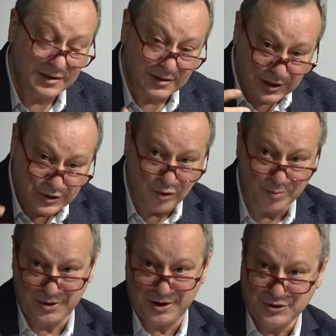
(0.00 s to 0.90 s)
Russian
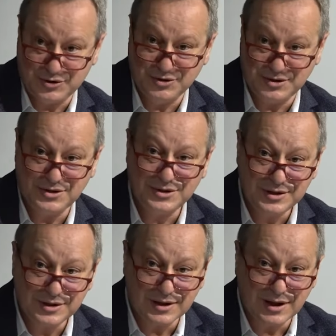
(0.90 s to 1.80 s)
operations in
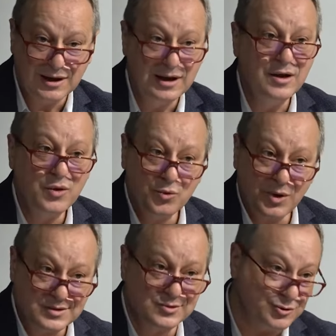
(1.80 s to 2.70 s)
Syria
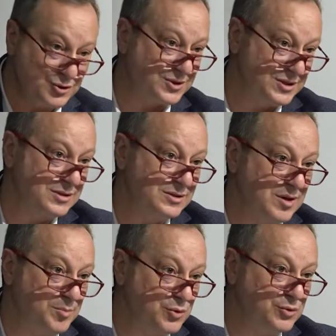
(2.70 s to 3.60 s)
was logistically
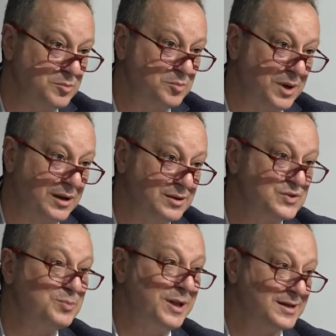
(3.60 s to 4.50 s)
supported by
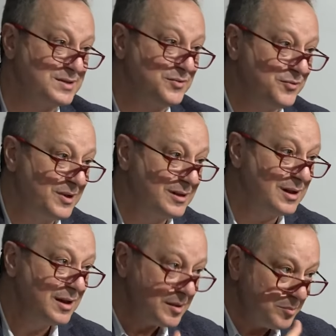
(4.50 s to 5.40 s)
its Black Sea fleet
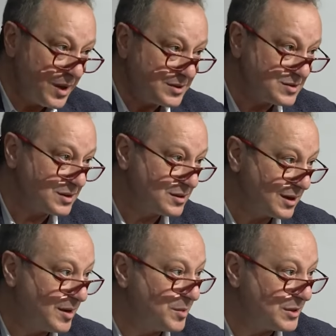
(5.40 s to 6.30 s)
based in
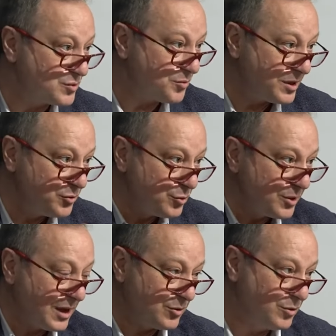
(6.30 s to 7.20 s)
Crimea. So when you
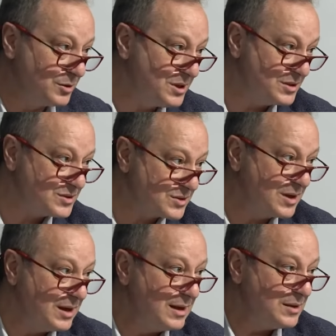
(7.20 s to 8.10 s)
look at all this,
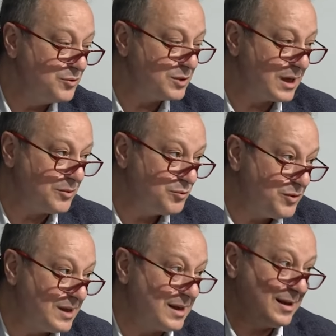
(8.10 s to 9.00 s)
you
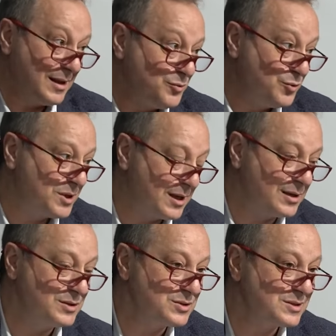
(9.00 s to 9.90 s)
can
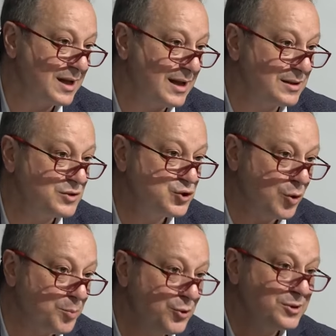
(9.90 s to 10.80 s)
understand
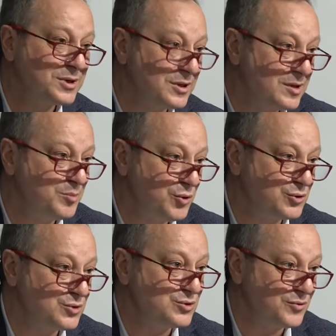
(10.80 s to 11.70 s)
geopolitical
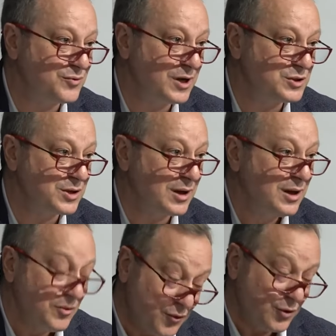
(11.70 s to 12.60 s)
importance of Russia,
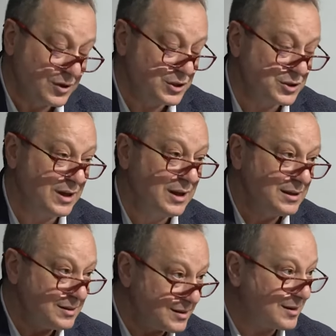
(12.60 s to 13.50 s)
for Russia,
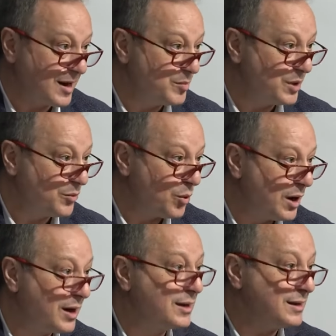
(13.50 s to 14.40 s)
the Crimea,
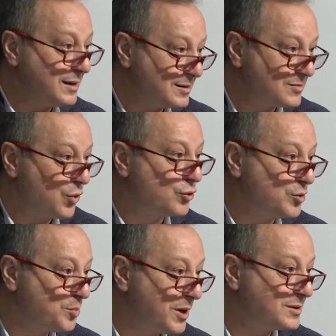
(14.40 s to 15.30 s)
why it
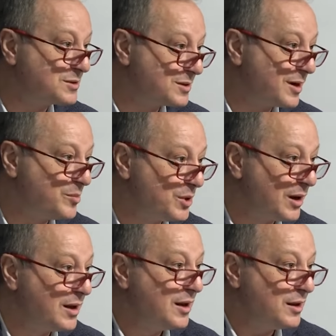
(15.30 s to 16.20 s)
occupied
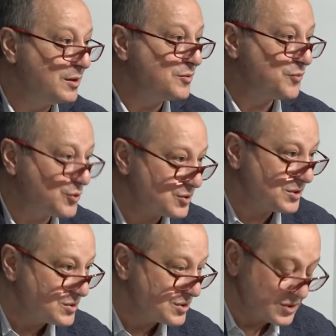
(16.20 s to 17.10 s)
Crimea in the first
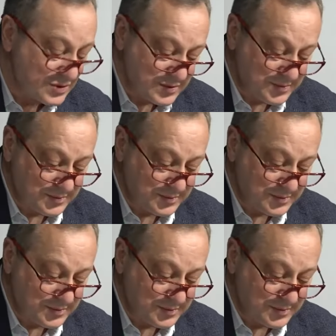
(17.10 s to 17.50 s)
instance.